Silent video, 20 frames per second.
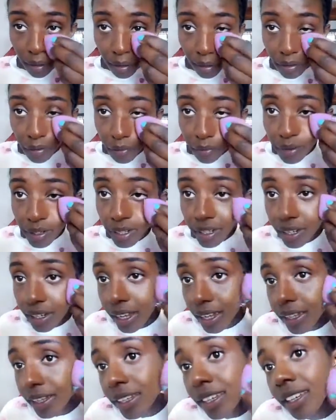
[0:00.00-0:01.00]
I really
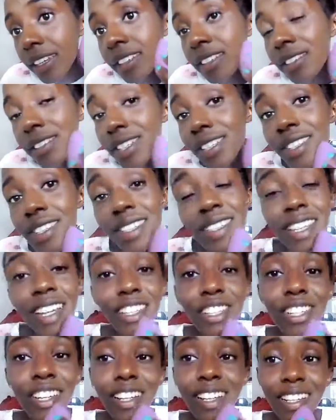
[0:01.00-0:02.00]
like it. It's
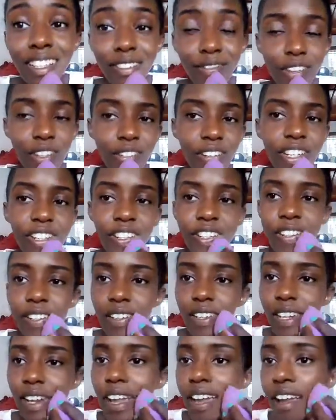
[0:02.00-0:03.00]
such a nice
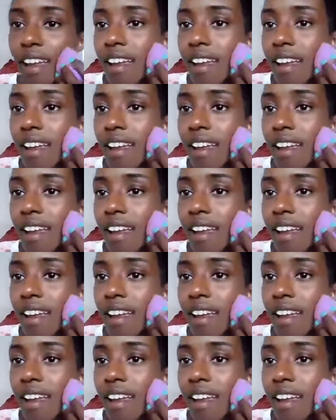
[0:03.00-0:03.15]
foundation,